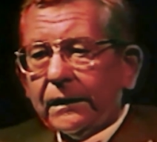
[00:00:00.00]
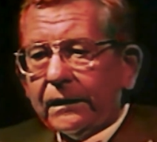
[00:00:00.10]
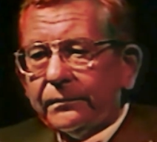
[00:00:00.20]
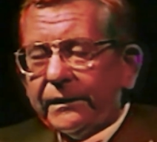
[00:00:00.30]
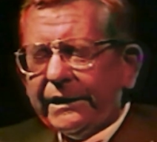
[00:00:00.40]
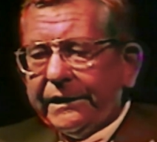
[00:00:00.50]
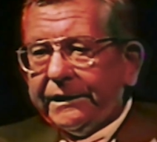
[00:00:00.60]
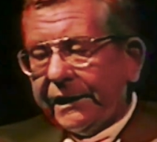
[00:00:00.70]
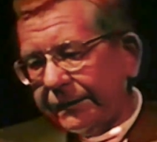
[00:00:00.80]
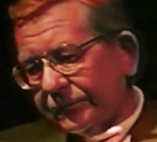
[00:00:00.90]

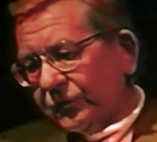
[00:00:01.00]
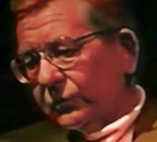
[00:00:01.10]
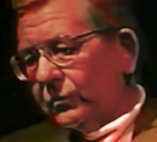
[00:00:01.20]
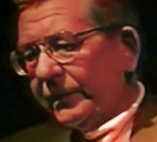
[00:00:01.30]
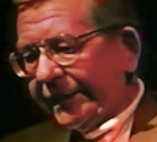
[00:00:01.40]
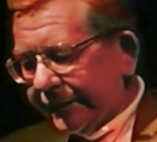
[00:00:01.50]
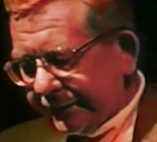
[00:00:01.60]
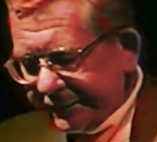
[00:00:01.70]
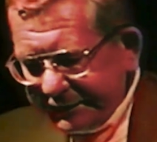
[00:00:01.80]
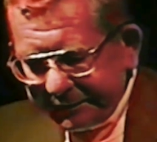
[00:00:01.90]
He came to
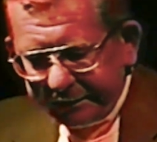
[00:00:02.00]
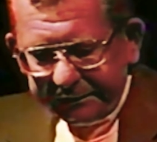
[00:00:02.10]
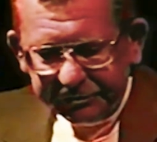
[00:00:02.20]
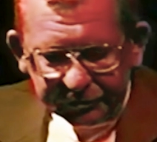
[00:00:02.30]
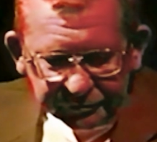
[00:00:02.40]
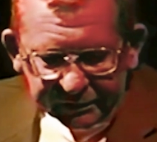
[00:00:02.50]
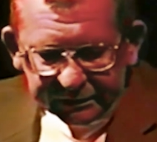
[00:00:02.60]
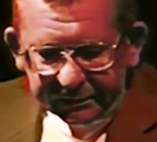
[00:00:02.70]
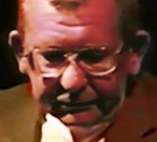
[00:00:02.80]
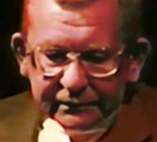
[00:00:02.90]
me in the
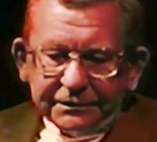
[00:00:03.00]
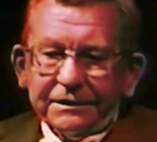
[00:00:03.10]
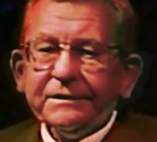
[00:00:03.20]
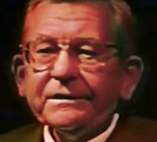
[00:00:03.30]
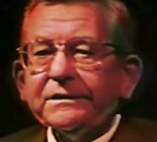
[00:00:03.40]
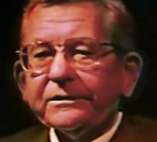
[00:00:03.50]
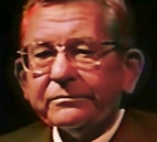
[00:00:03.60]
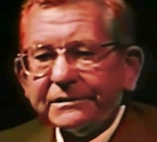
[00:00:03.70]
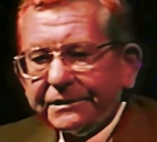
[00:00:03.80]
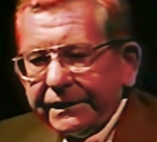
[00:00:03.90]
junior year and
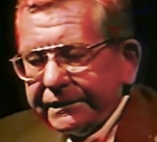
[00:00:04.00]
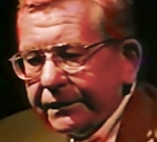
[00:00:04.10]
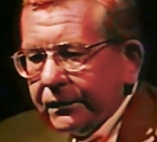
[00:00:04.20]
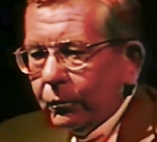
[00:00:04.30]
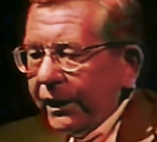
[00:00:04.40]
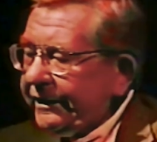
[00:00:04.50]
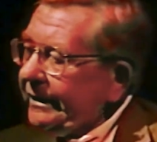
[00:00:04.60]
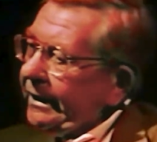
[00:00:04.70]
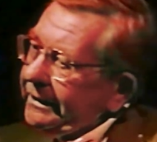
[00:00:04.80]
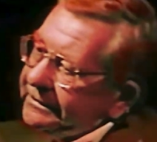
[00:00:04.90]
senior year and said, why